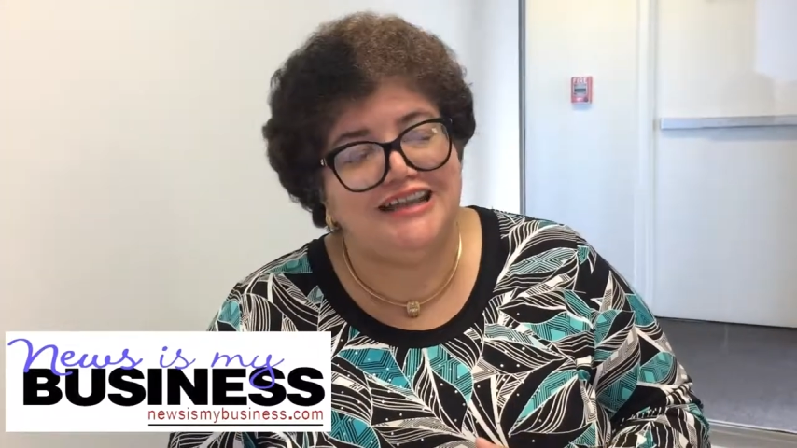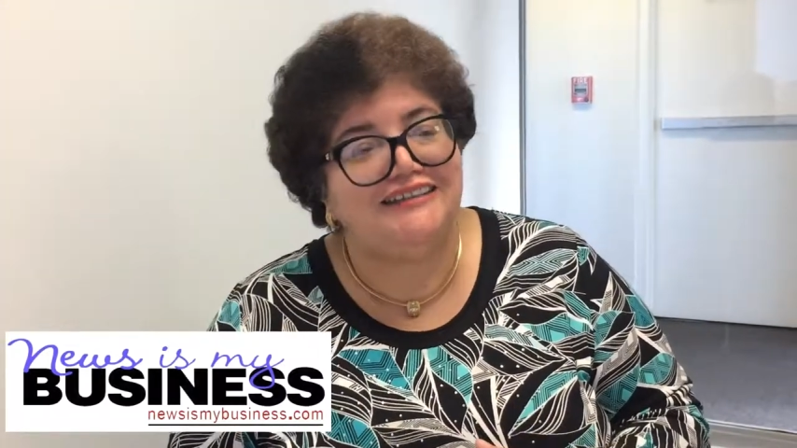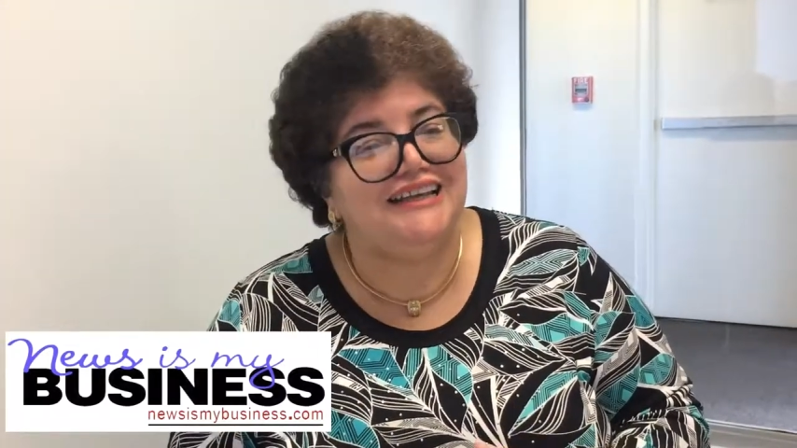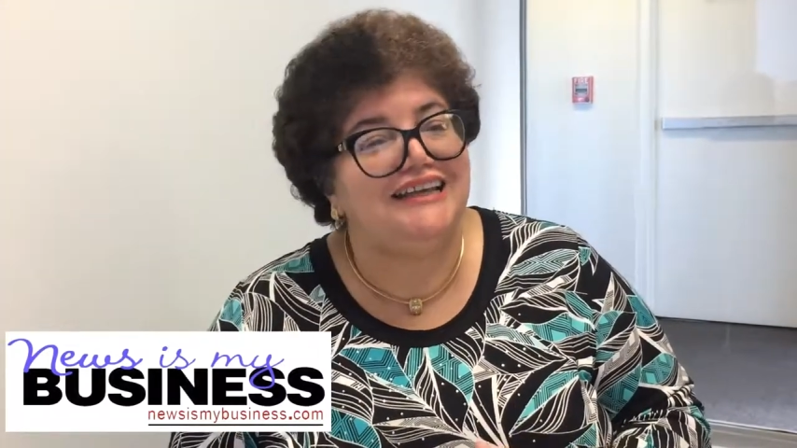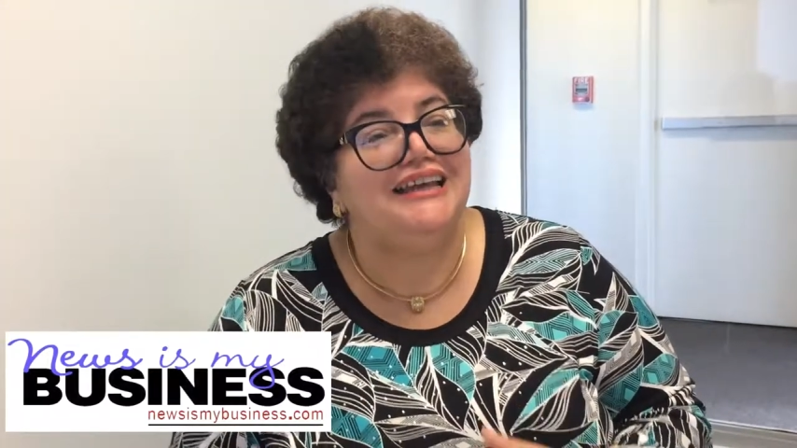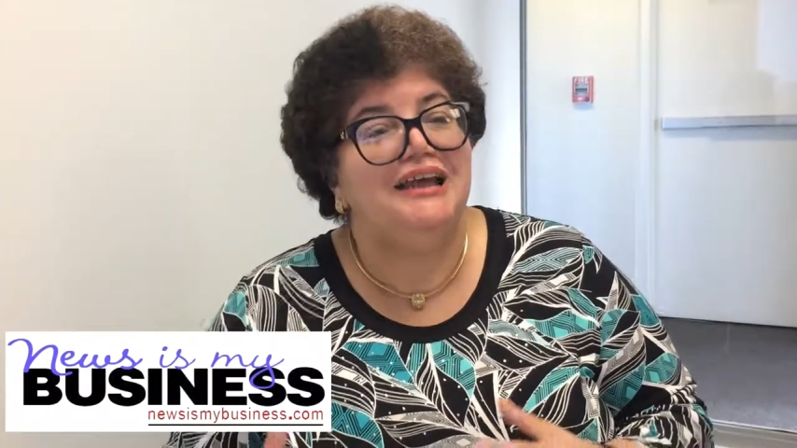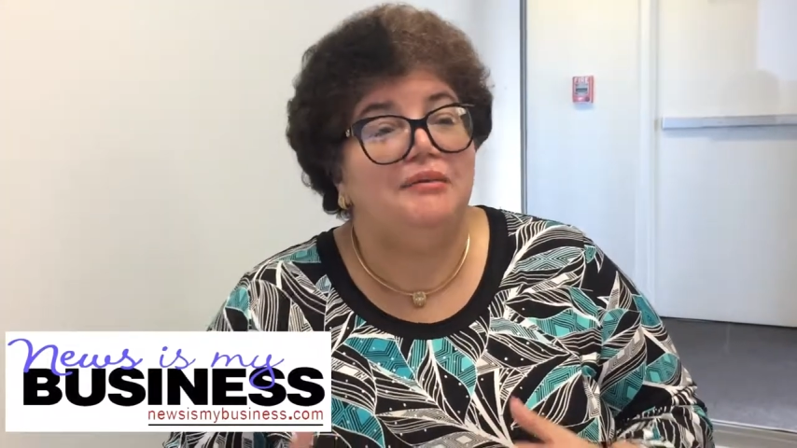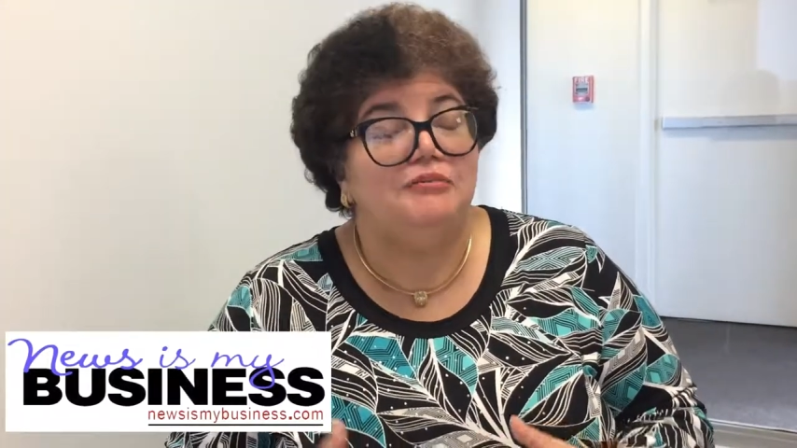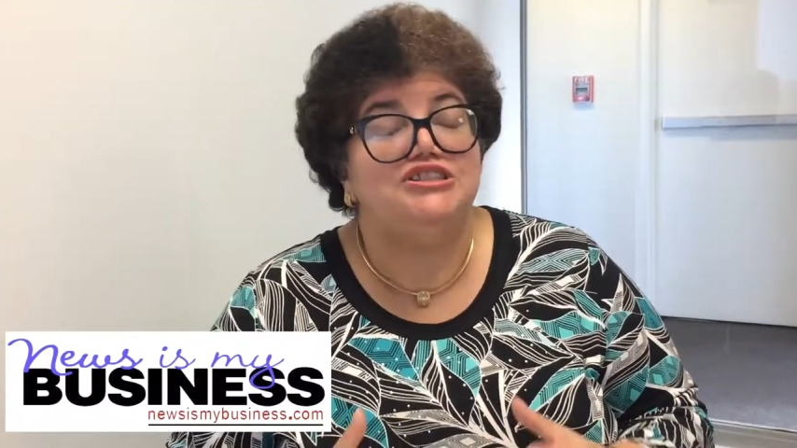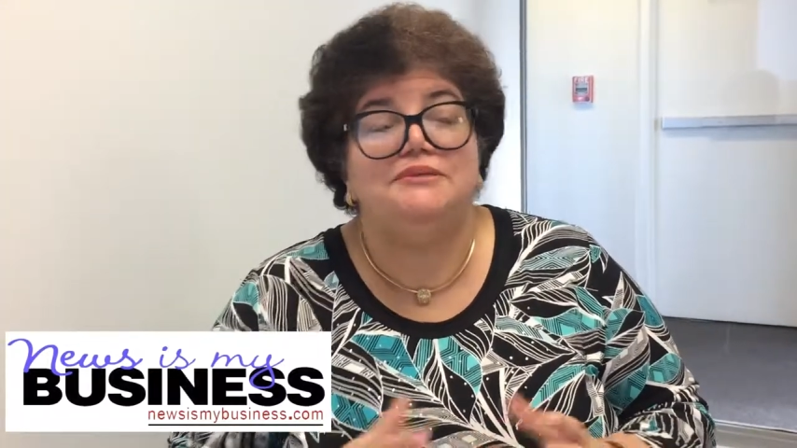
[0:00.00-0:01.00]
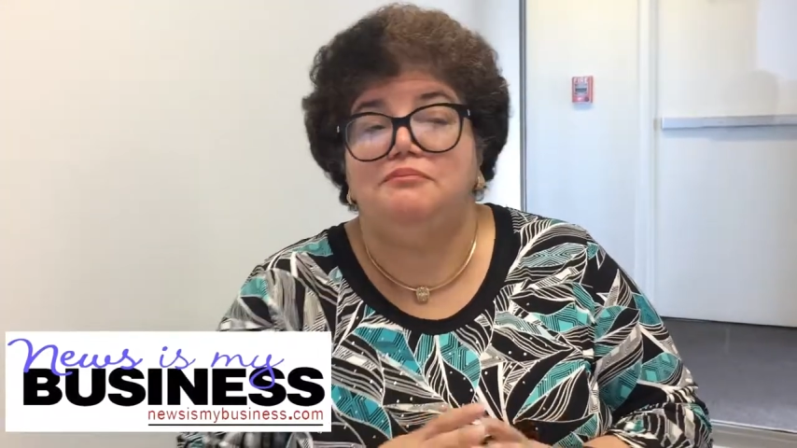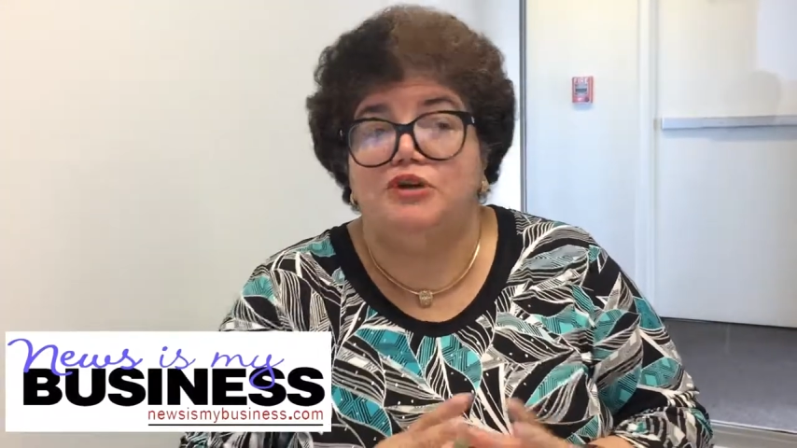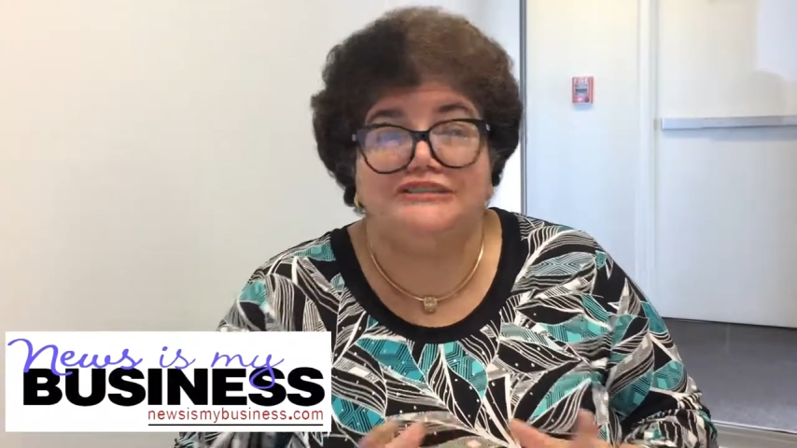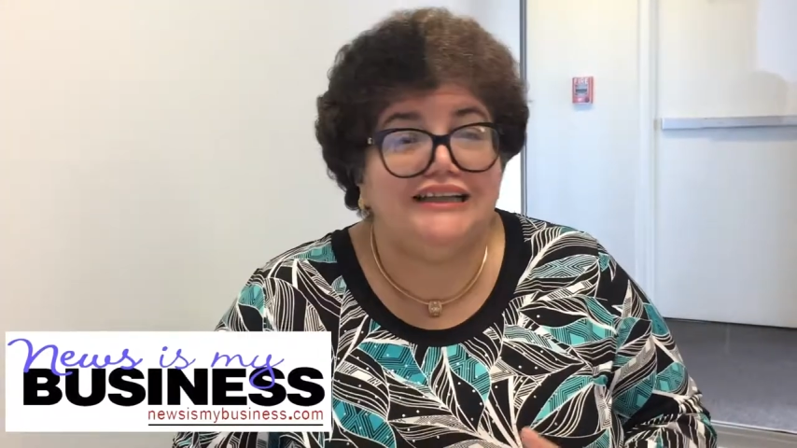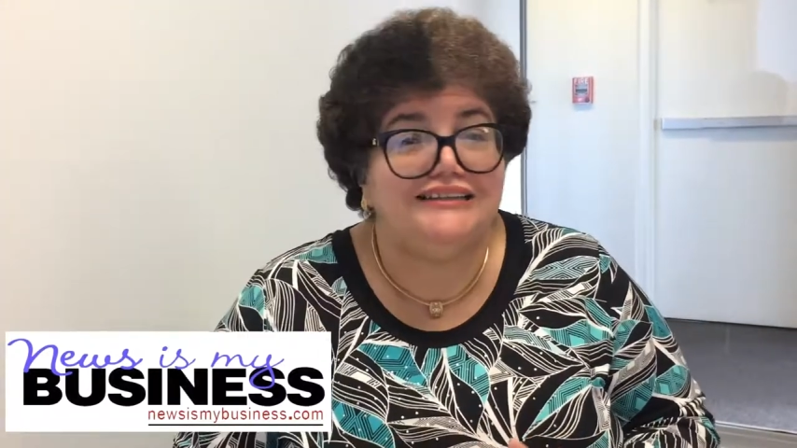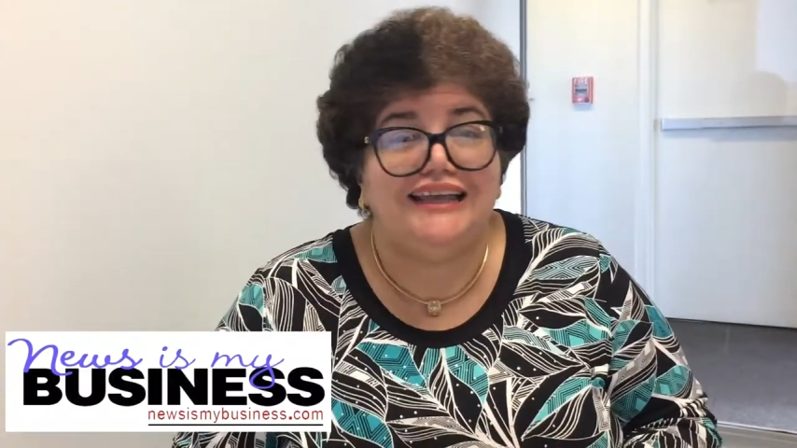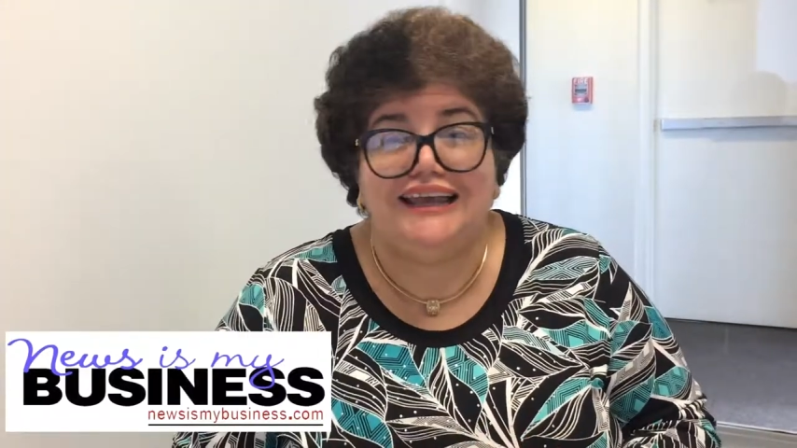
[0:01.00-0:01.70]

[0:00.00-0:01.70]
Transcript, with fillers: and the most important, the